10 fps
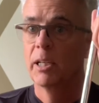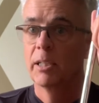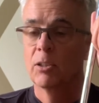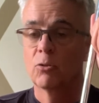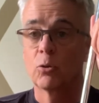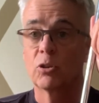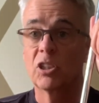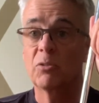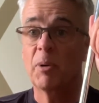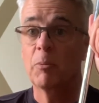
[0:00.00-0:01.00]
So
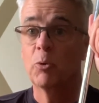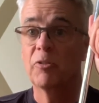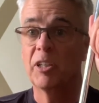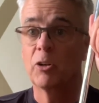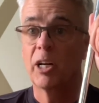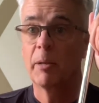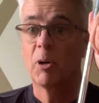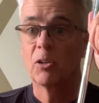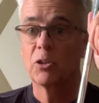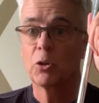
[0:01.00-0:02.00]
just by moving your
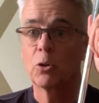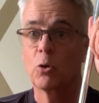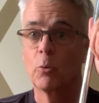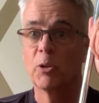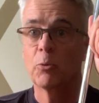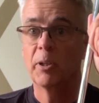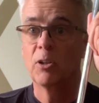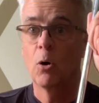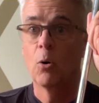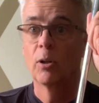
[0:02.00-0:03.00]
eyeballs, you could go between the
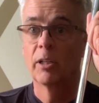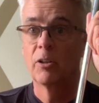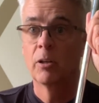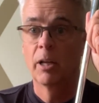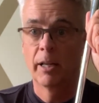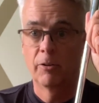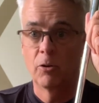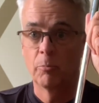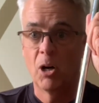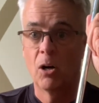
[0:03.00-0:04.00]
hole and your
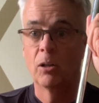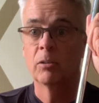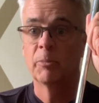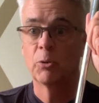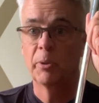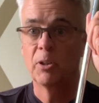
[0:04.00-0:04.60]
ball, between the